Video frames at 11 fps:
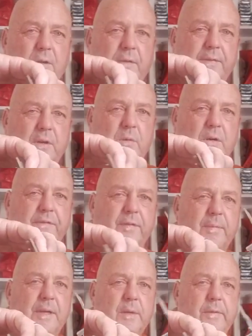a lot of you are quite
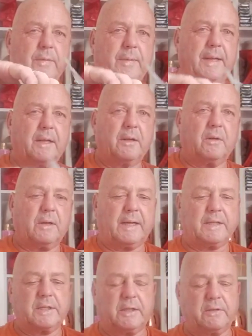familiar with them now. A lot of
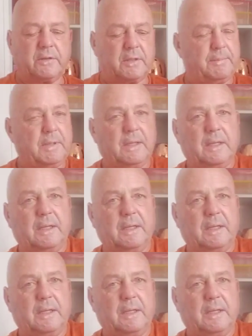lads are using them.